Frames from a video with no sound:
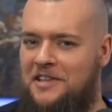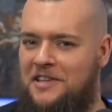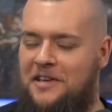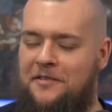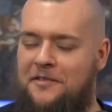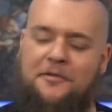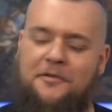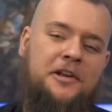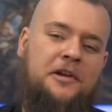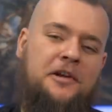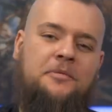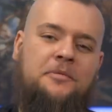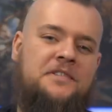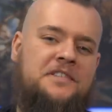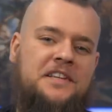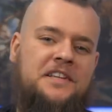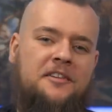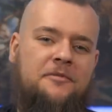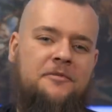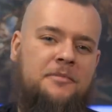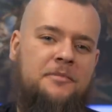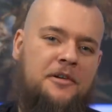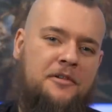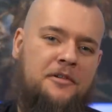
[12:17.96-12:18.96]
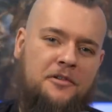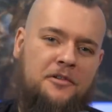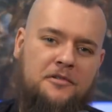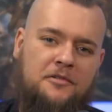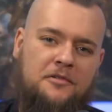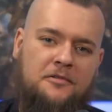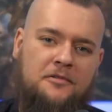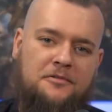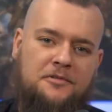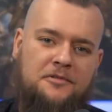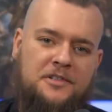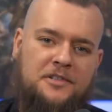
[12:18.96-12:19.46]
The frequency of
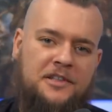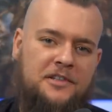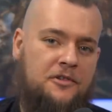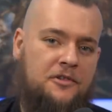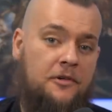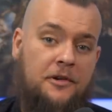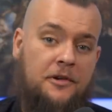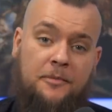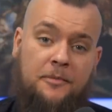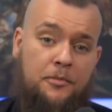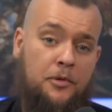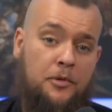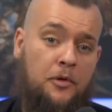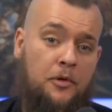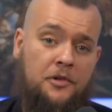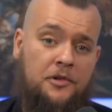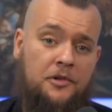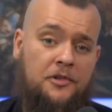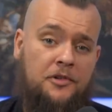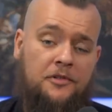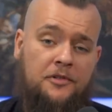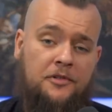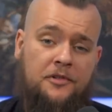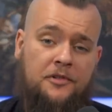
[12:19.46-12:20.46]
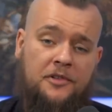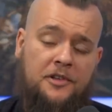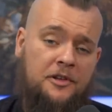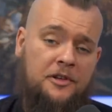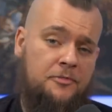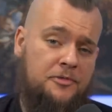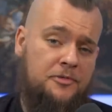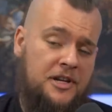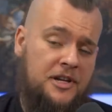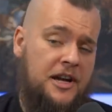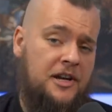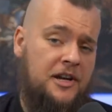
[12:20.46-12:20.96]
miracles is not important to the
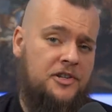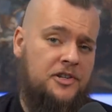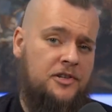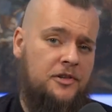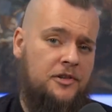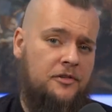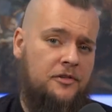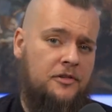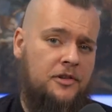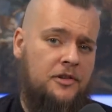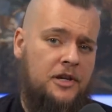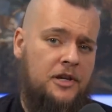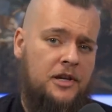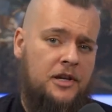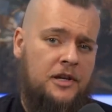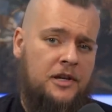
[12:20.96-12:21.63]
objection.